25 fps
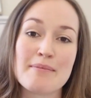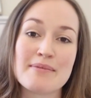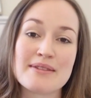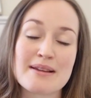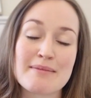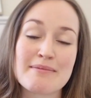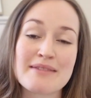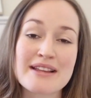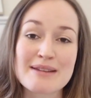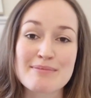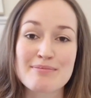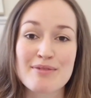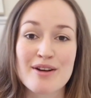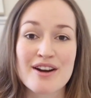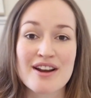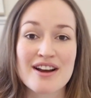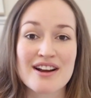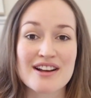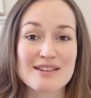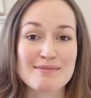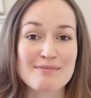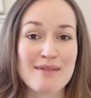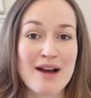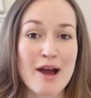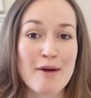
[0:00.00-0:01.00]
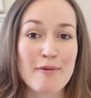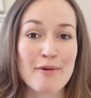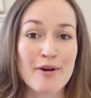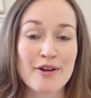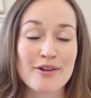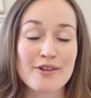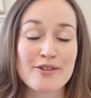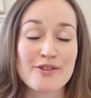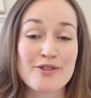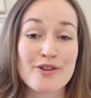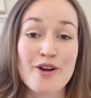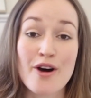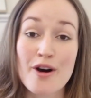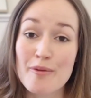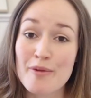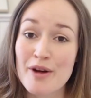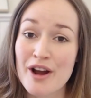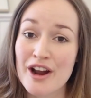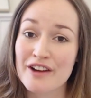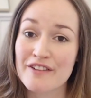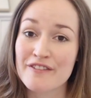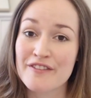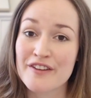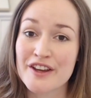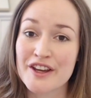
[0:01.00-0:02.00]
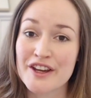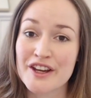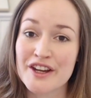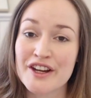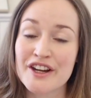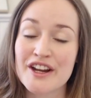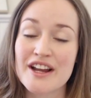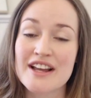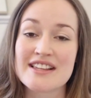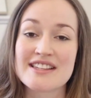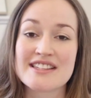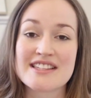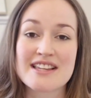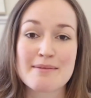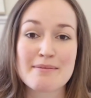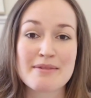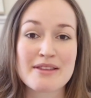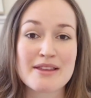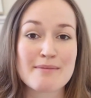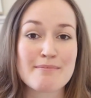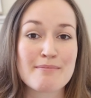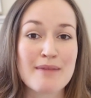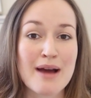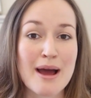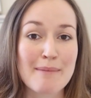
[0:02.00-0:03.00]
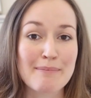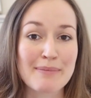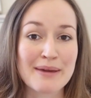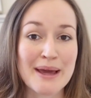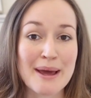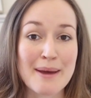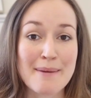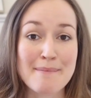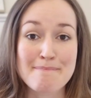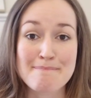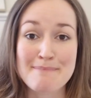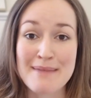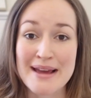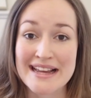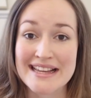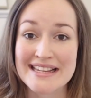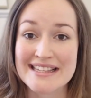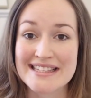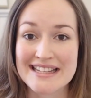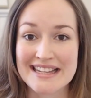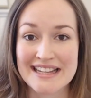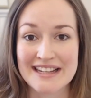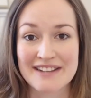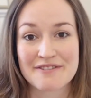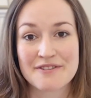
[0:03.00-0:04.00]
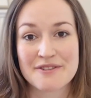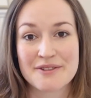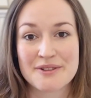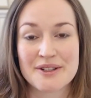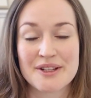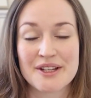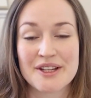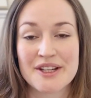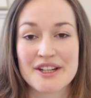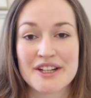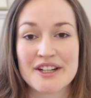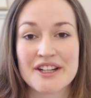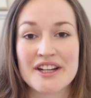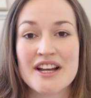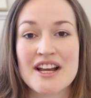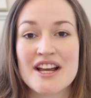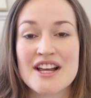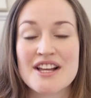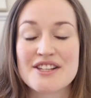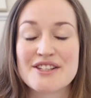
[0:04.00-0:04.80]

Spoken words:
Some of these products might not work for you and some of them might be amazing for you.